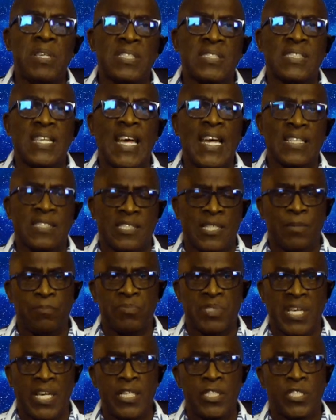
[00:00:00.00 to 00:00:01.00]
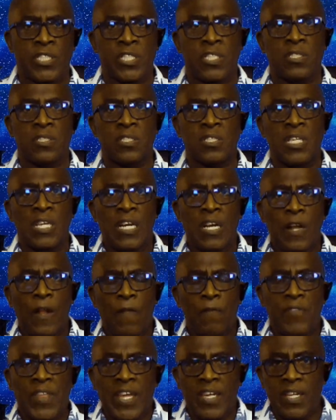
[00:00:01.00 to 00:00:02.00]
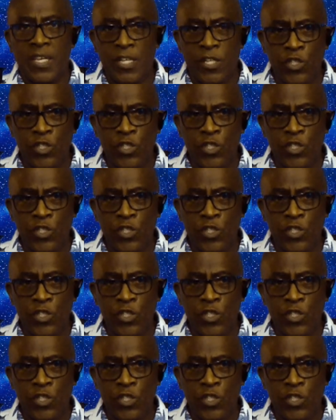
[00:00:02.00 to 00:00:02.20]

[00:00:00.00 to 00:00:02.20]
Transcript: exact temptations that